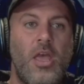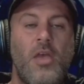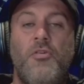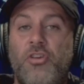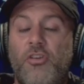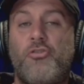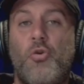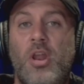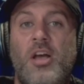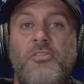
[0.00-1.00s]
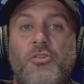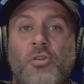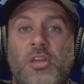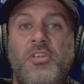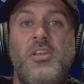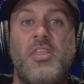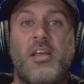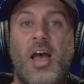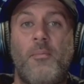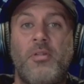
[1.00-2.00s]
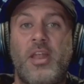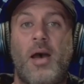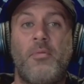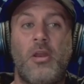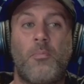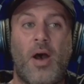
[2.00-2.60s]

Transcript: If you're just joining us, you're listening to the Common Denominator